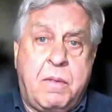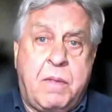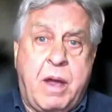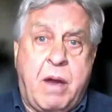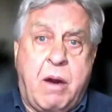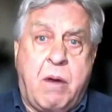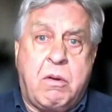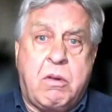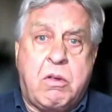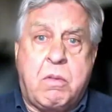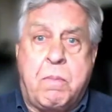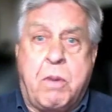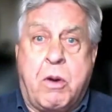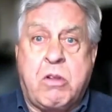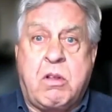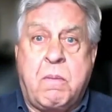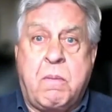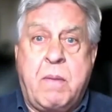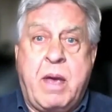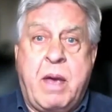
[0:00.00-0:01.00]
there is
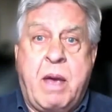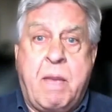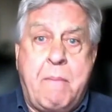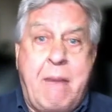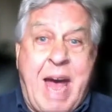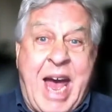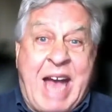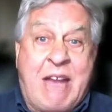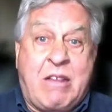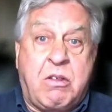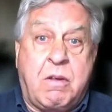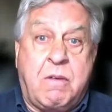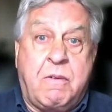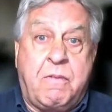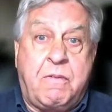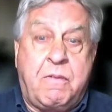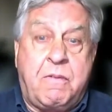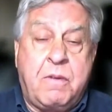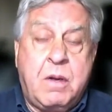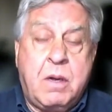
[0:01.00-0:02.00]
supposed to be a
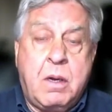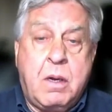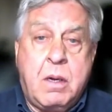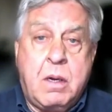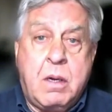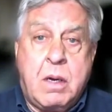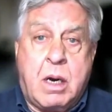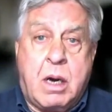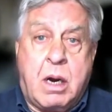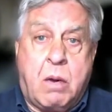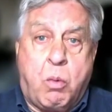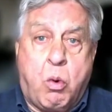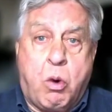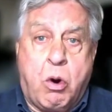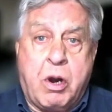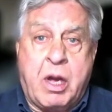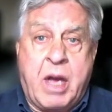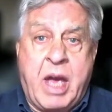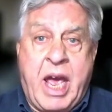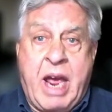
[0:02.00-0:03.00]
massive
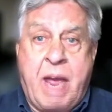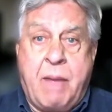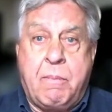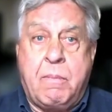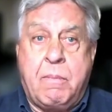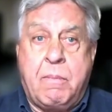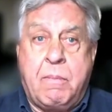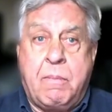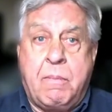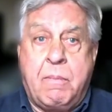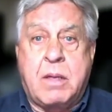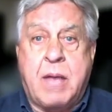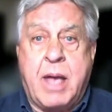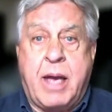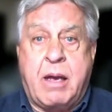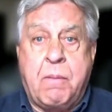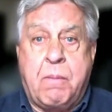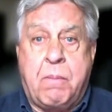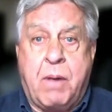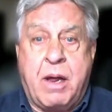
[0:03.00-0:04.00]
war game
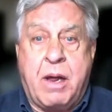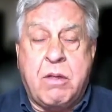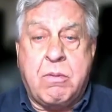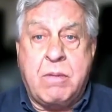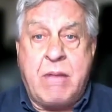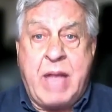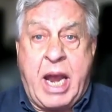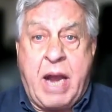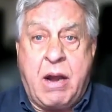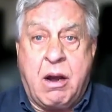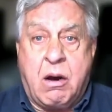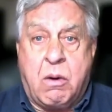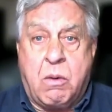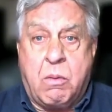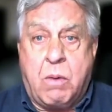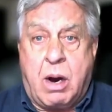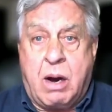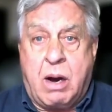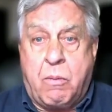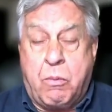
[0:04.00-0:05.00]
taking place in NATO